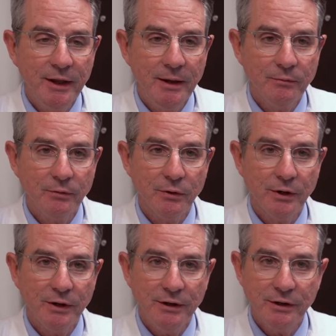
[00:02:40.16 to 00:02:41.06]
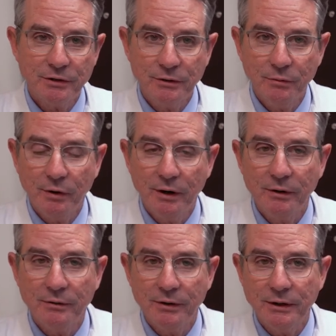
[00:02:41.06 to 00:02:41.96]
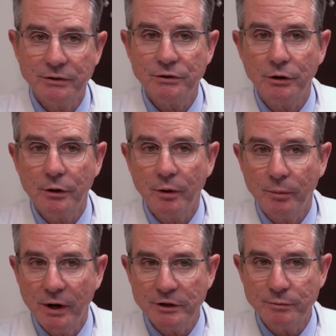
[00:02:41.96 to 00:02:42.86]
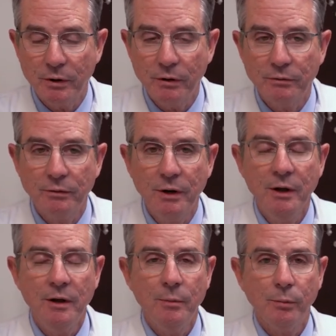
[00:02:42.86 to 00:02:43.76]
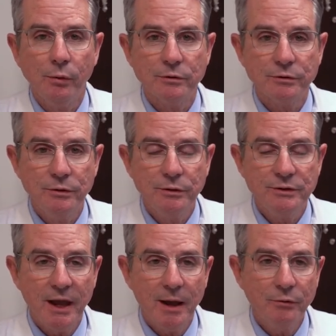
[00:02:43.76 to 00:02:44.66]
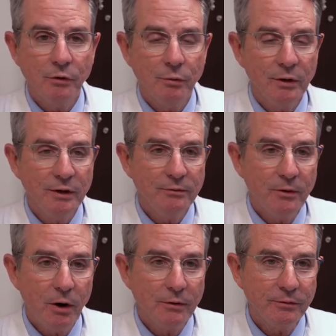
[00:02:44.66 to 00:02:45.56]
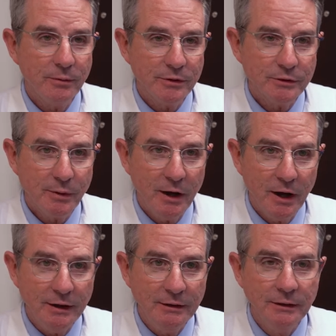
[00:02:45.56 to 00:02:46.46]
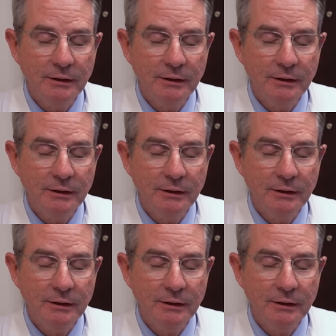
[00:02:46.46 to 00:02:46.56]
name for the condition where the sternum or breastbone protrudes abnormally far from the spine.